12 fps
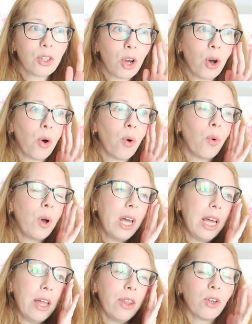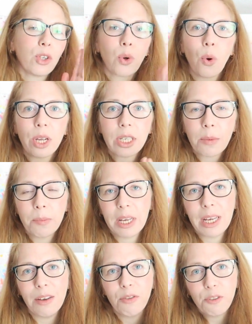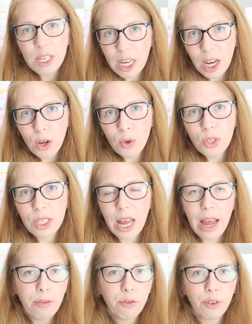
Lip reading: So there's going to be videos